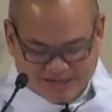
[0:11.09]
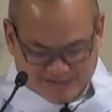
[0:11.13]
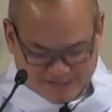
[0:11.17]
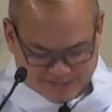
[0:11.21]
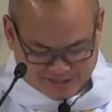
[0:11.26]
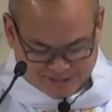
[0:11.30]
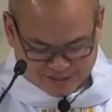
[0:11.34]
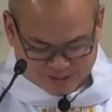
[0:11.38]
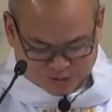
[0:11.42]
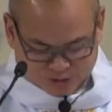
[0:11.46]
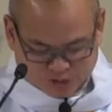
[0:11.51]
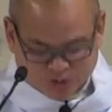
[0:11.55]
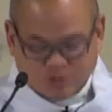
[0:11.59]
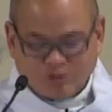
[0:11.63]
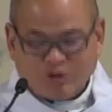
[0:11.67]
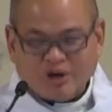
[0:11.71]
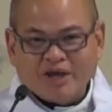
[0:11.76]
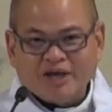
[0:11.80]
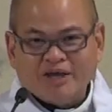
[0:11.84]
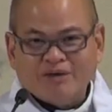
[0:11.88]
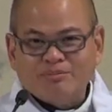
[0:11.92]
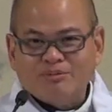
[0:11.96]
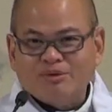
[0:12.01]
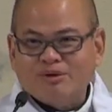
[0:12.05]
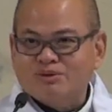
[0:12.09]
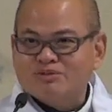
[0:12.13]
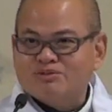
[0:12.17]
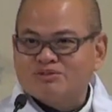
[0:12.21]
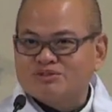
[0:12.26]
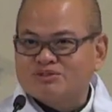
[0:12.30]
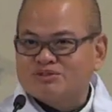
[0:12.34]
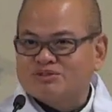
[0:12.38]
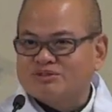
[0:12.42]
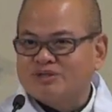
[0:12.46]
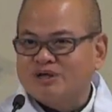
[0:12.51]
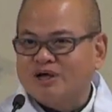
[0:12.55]
That's why
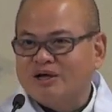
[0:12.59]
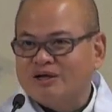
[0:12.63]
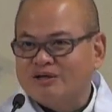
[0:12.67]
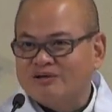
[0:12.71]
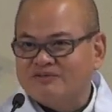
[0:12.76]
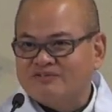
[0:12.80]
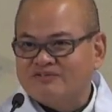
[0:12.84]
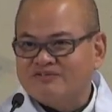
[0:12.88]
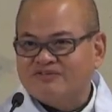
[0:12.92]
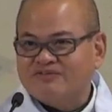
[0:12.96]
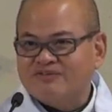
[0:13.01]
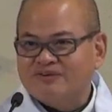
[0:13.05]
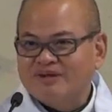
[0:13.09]
most of